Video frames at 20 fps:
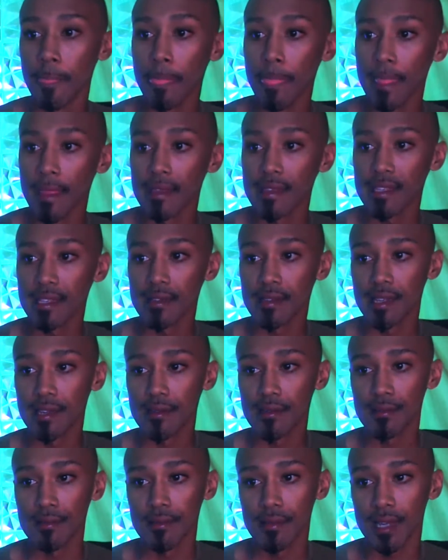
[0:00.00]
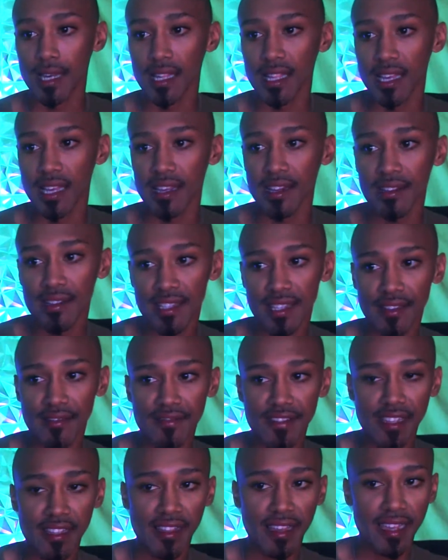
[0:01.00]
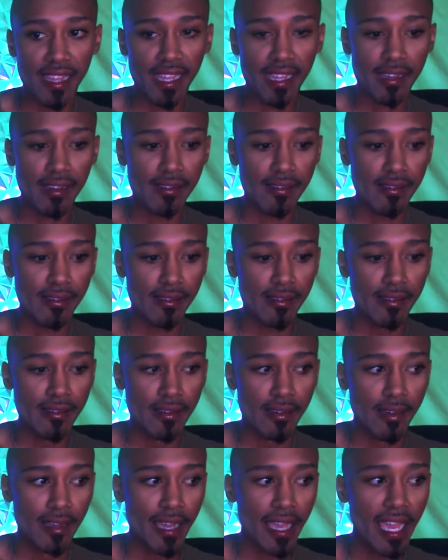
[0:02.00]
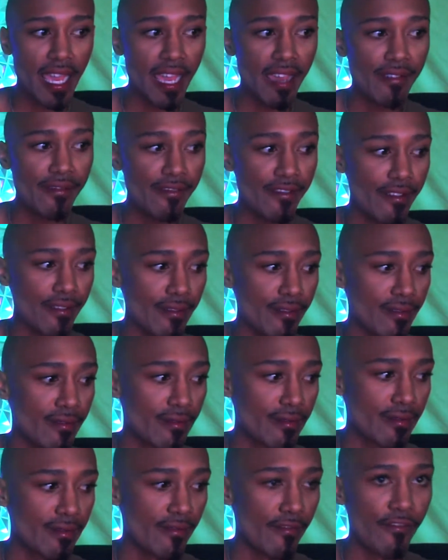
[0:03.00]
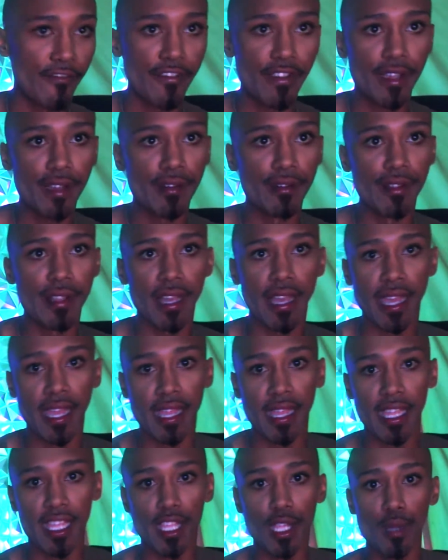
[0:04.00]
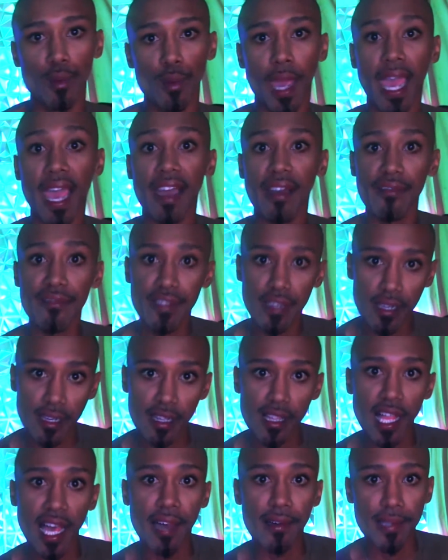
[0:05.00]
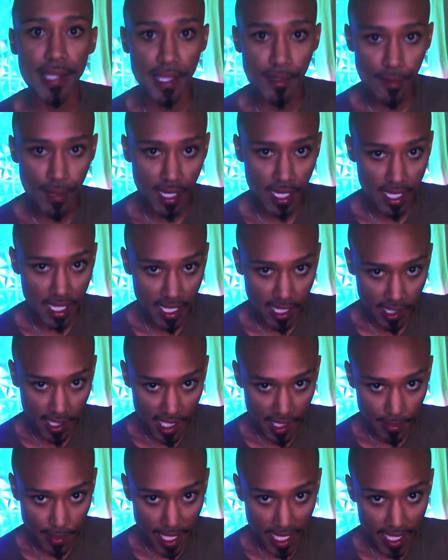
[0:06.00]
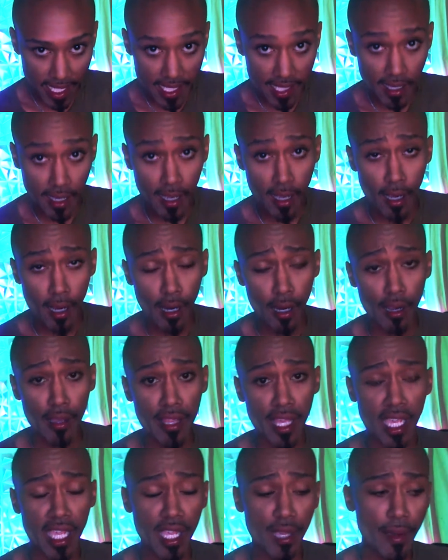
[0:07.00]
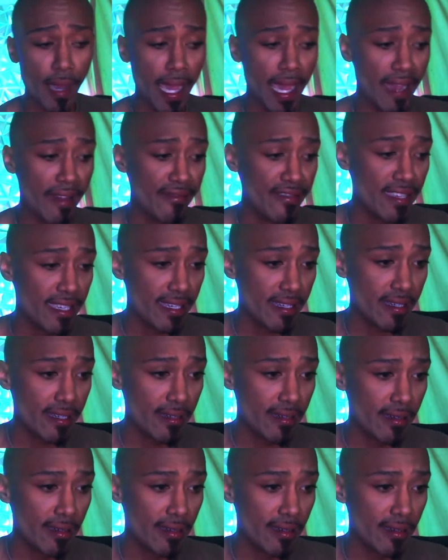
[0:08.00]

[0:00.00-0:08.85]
So don't allow yourself to like ever feel like you have to allow someone into your space, or that you have to